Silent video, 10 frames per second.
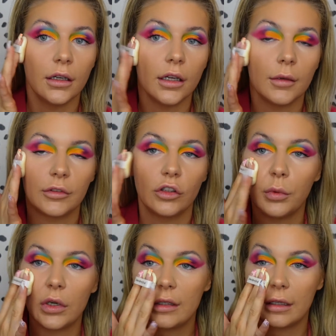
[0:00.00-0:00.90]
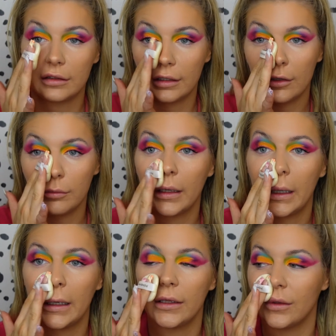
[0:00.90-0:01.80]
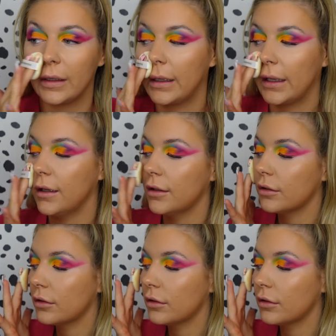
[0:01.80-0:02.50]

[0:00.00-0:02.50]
I'll just put this underneath my eyes really.